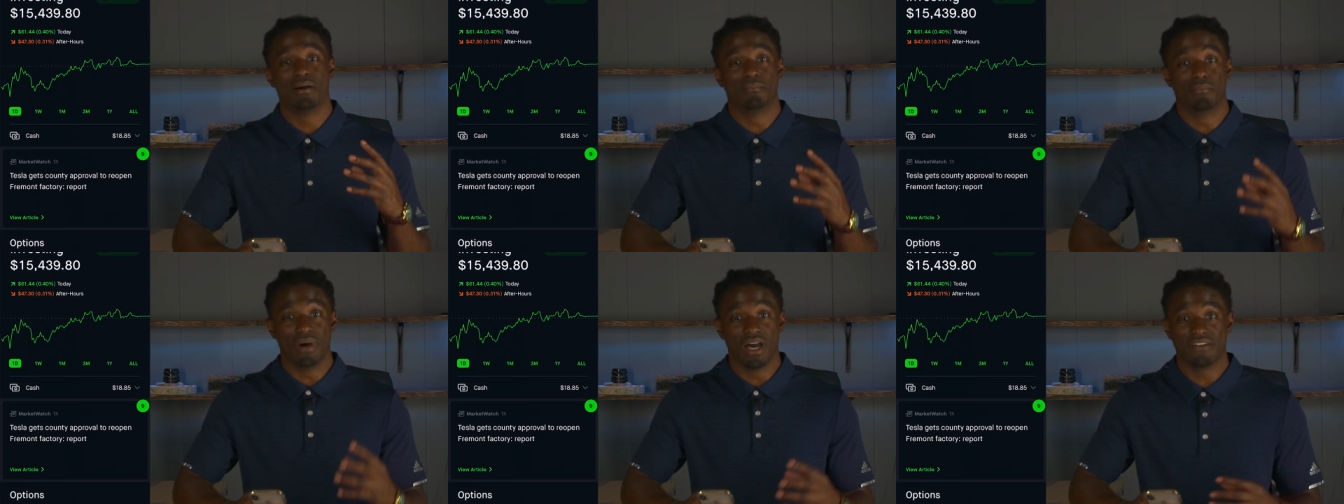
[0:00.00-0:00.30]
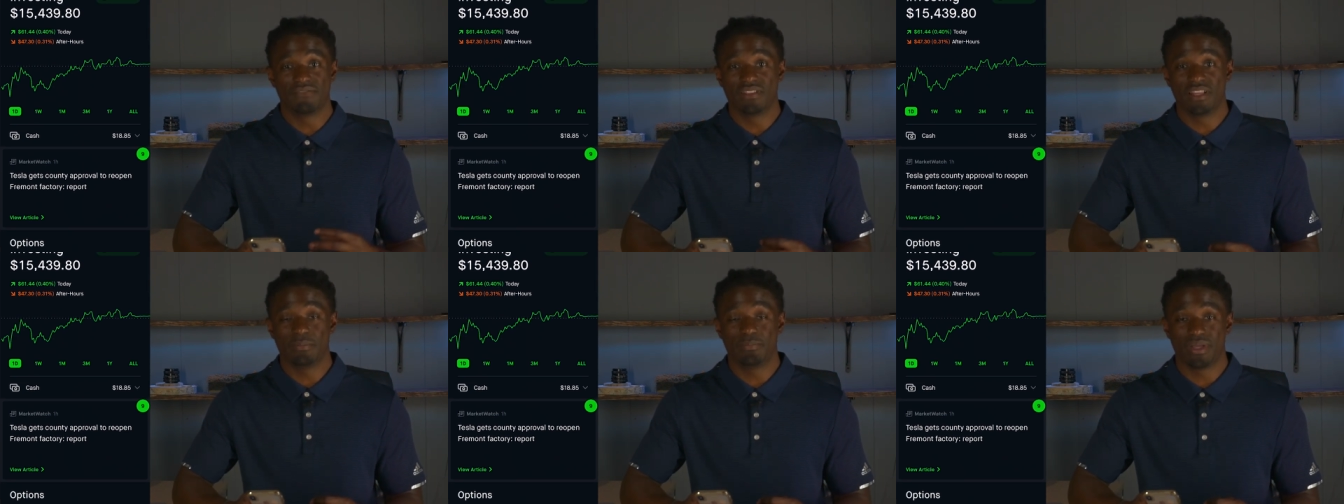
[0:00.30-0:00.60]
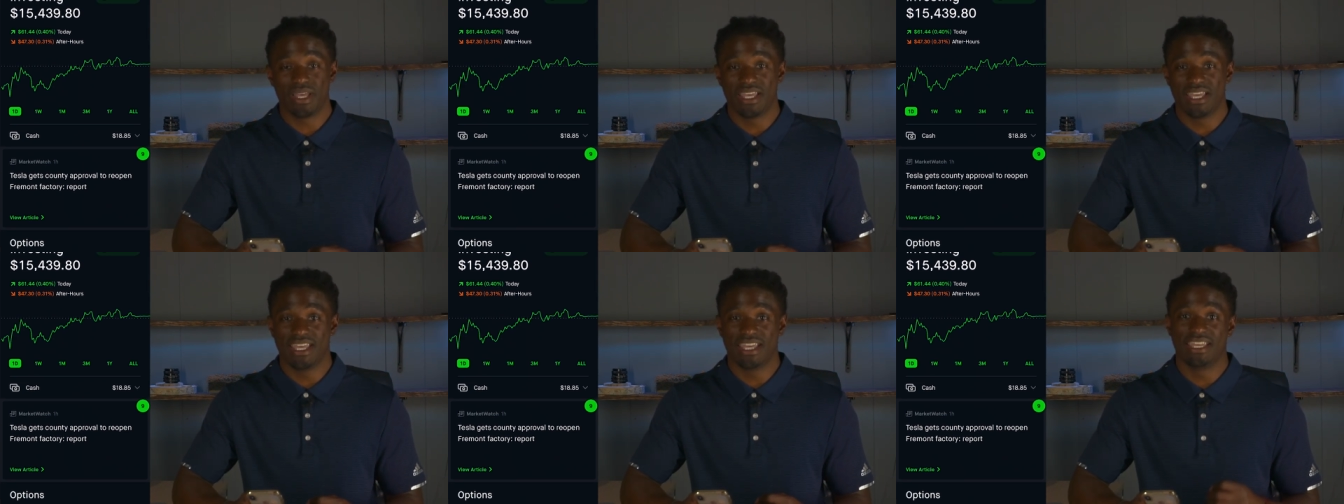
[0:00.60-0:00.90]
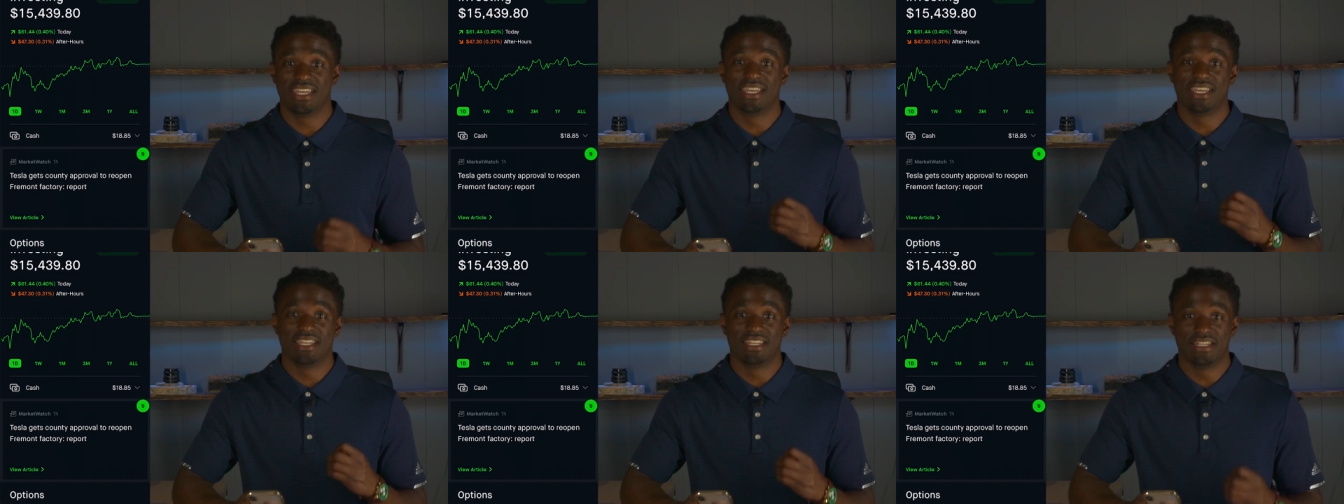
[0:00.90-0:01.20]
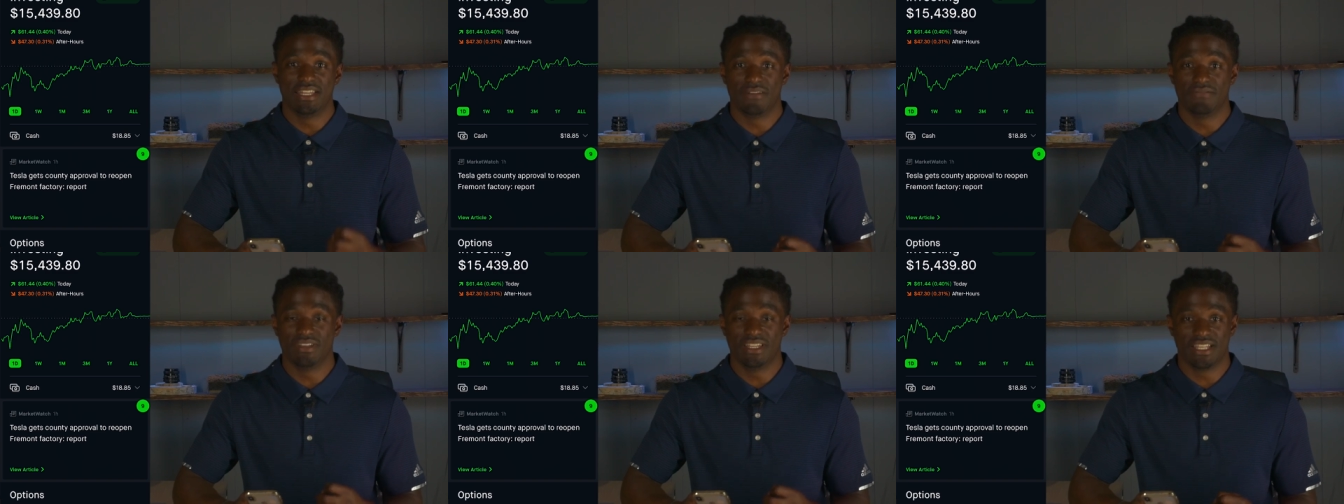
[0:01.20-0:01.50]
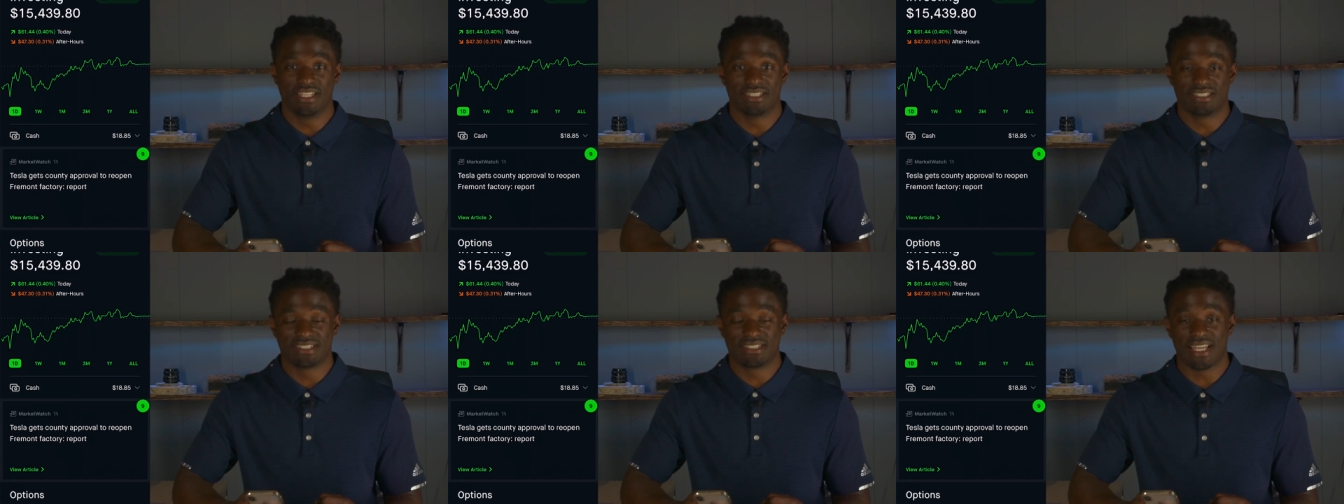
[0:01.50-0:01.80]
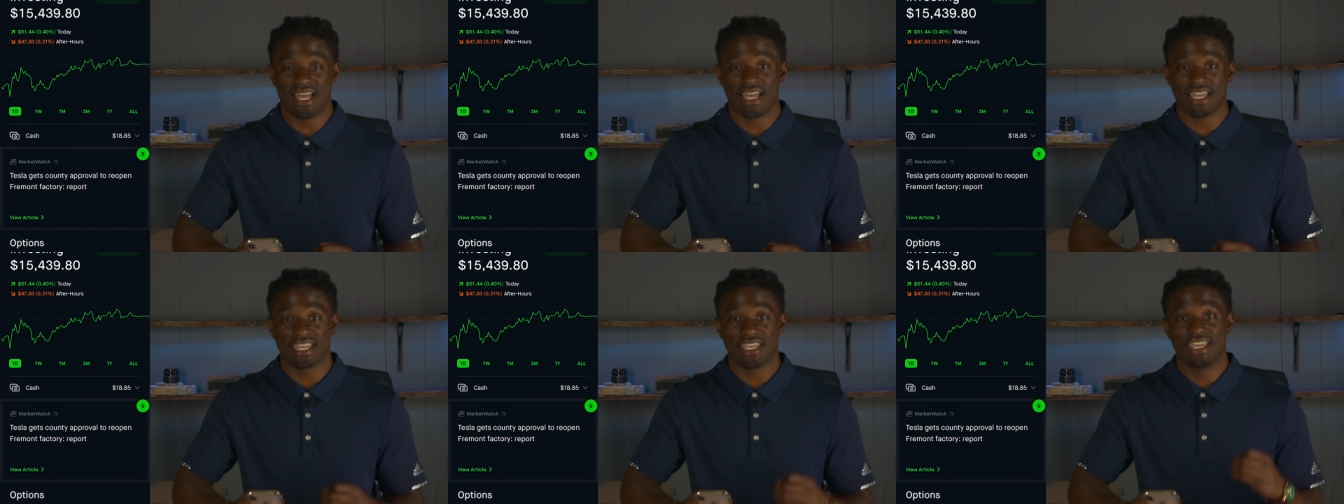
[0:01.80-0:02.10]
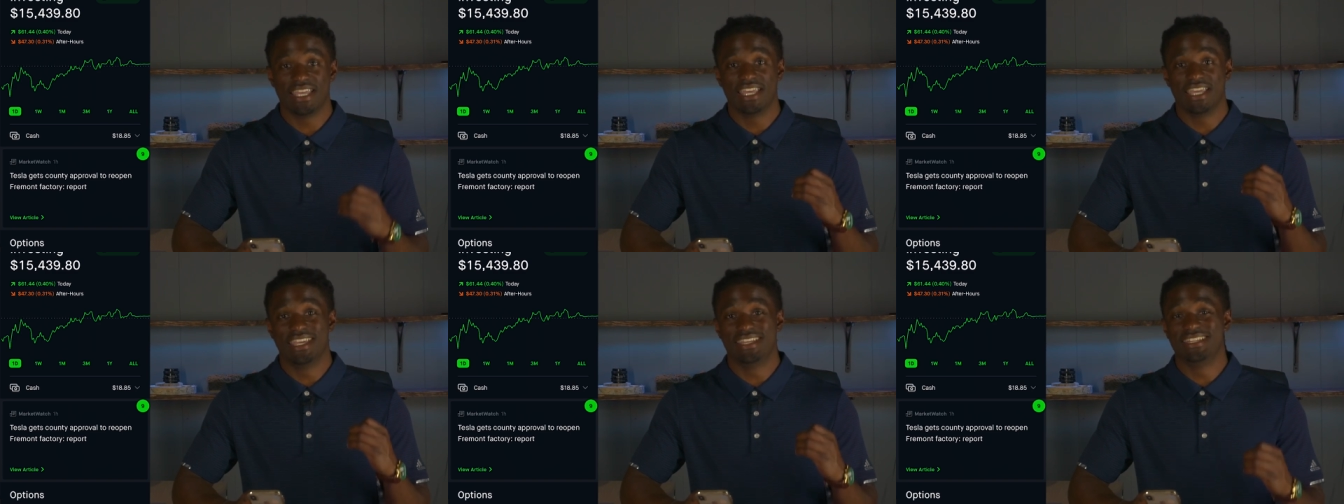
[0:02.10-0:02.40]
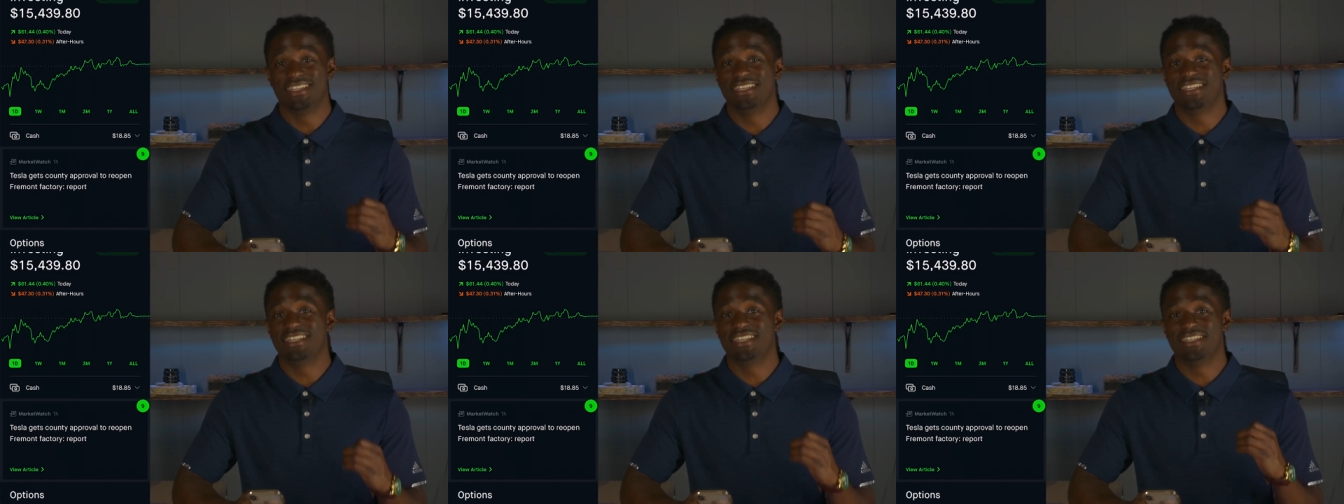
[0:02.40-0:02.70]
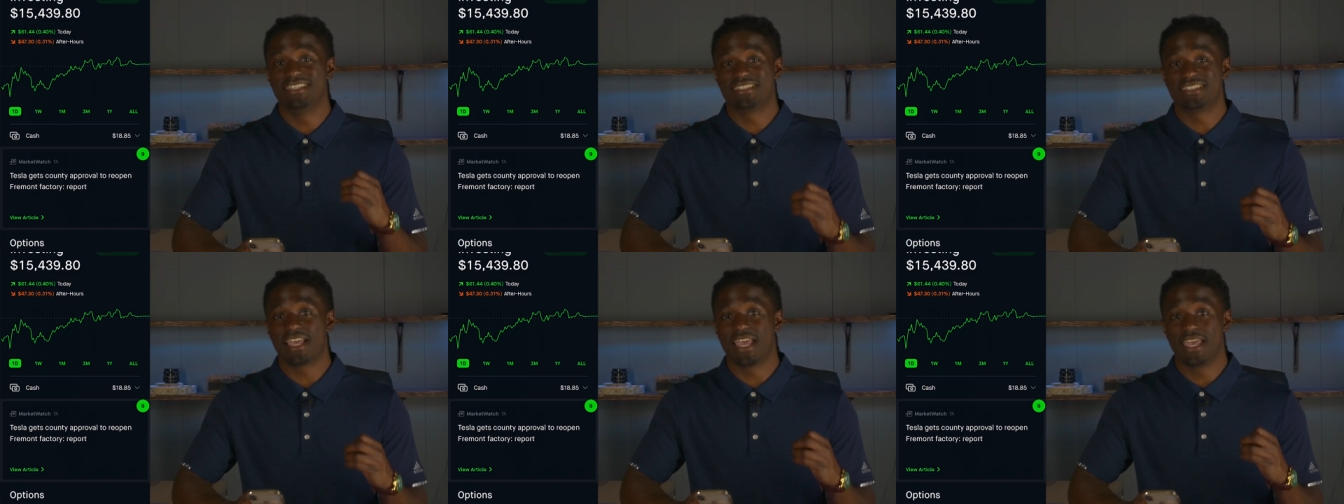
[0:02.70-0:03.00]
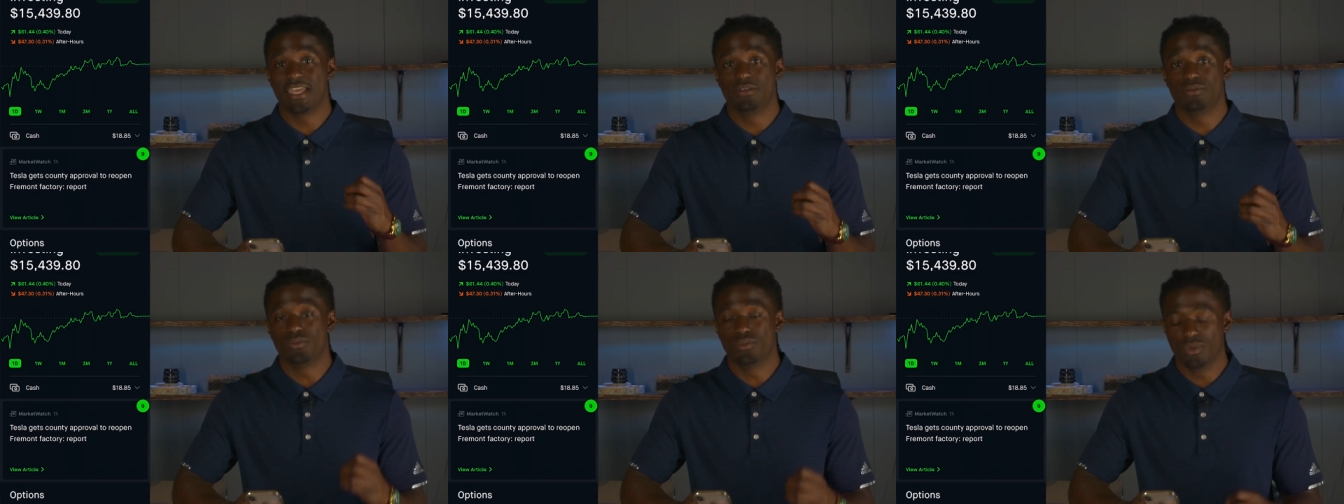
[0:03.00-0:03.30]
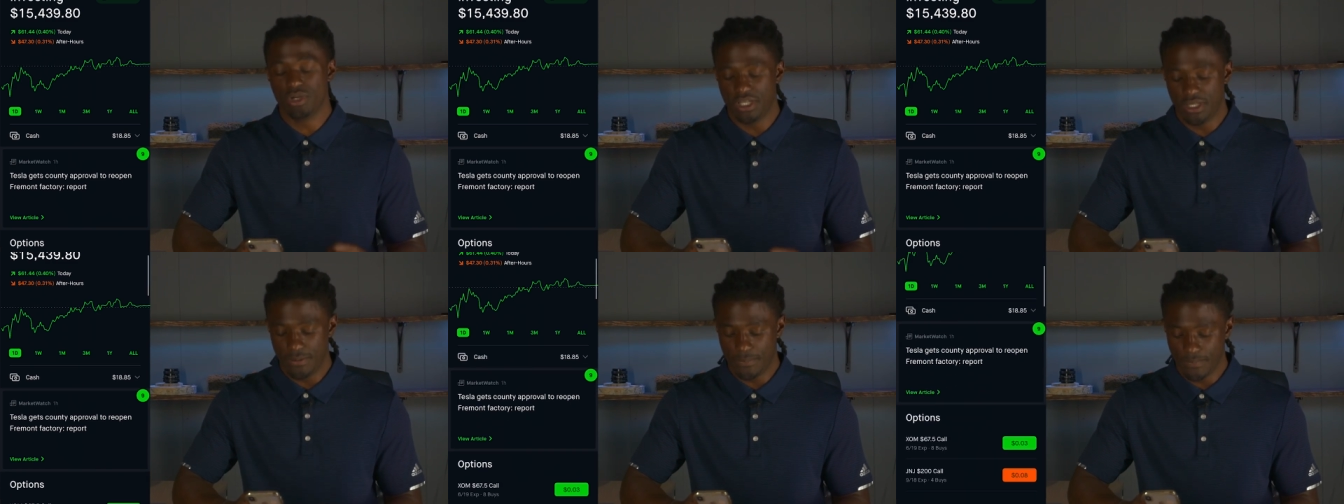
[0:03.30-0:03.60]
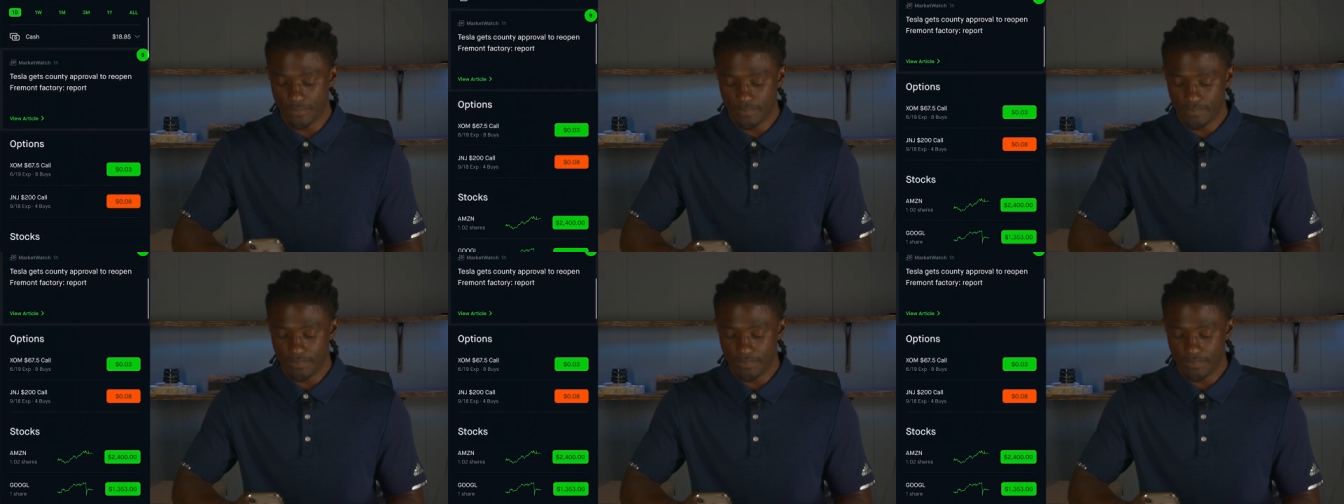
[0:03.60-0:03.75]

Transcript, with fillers: monthly paying dividend stock, and it is a REIT.